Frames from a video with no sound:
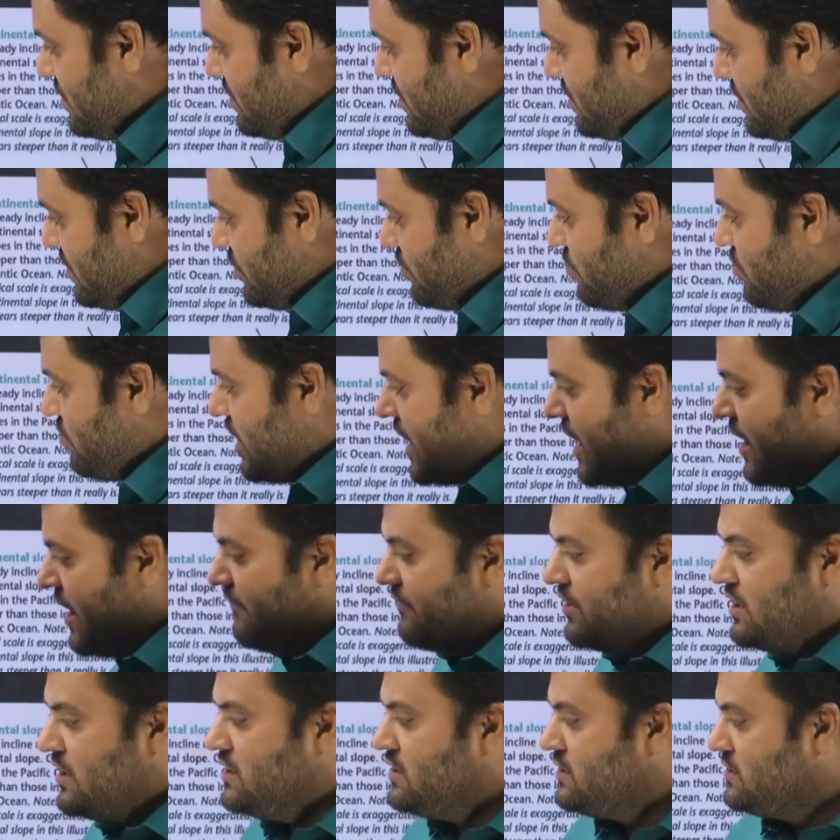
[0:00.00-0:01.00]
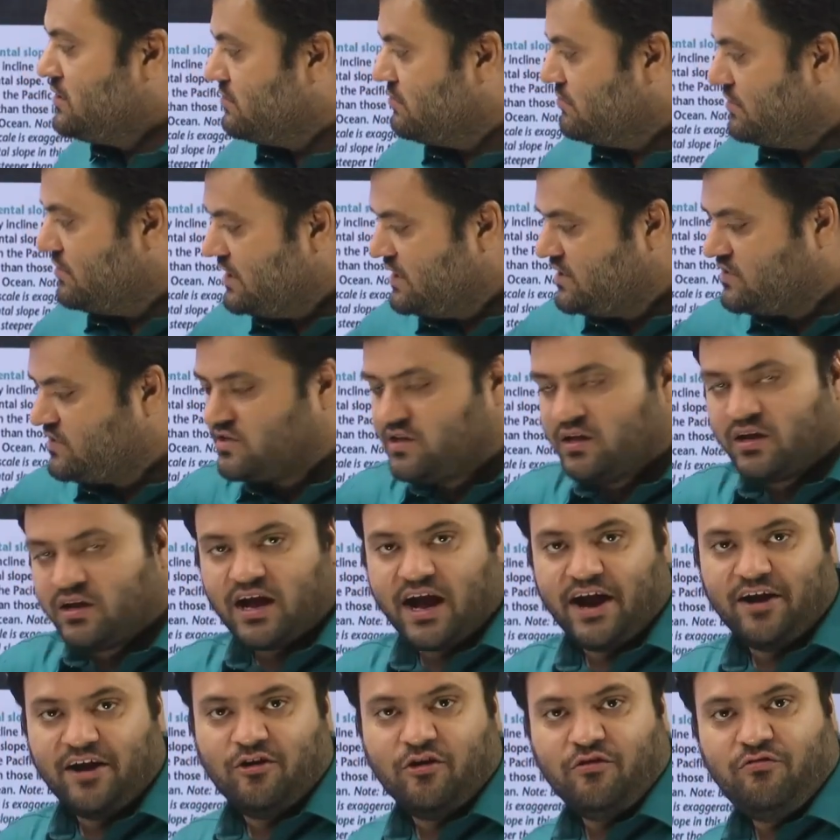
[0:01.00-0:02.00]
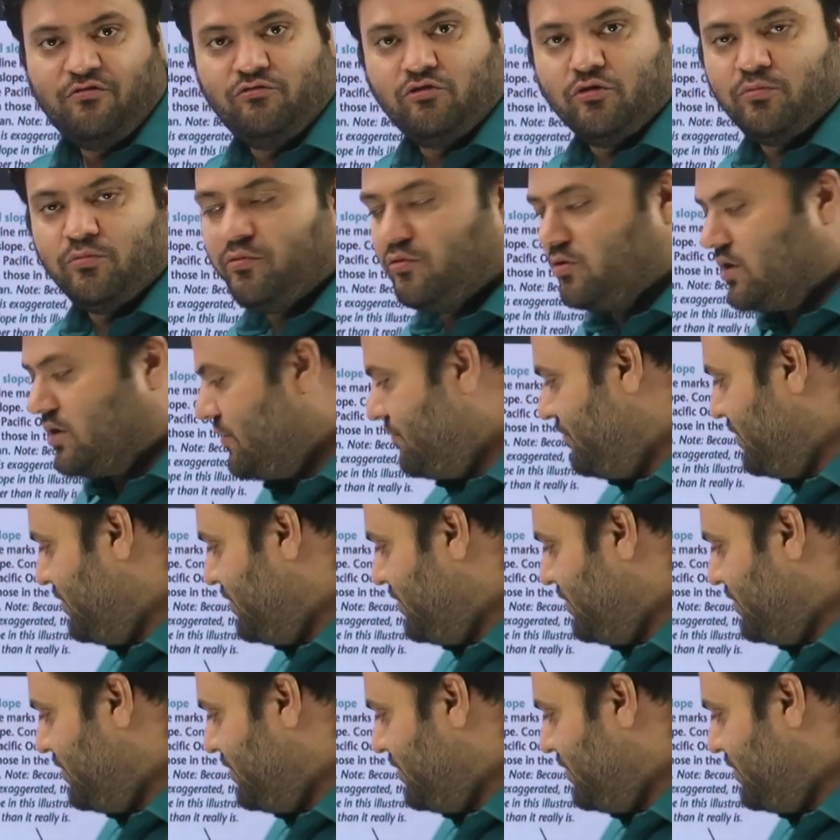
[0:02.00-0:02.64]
you have these kind of topographical